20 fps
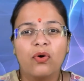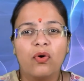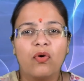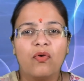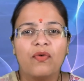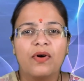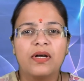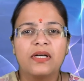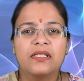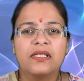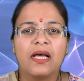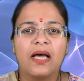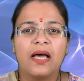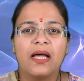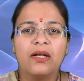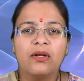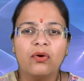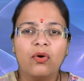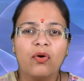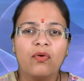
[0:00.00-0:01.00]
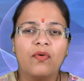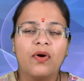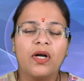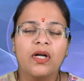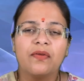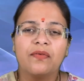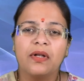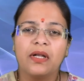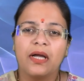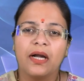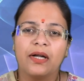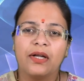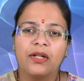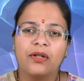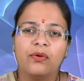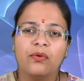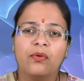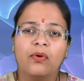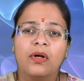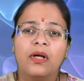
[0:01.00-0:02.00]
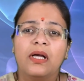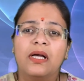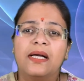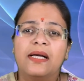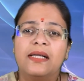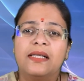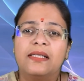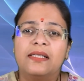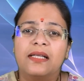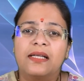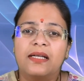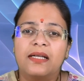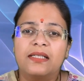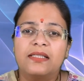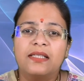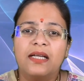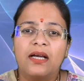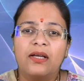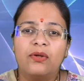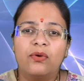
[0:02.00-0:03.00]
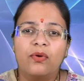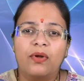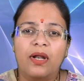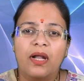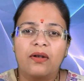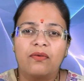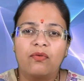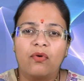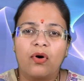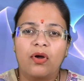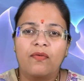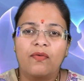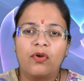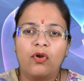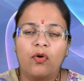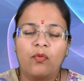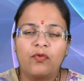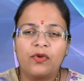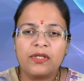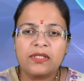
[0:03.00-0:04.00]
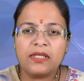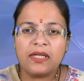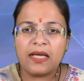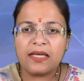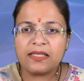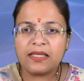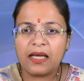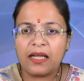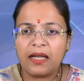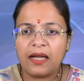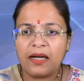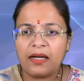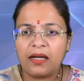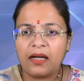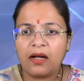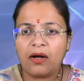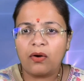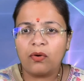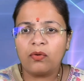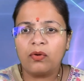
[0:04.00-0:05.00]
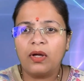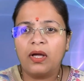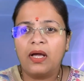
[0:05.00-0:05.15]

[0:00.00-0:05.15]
overt and covert, will continue. The Russia Ukraine war will obviously escalate now,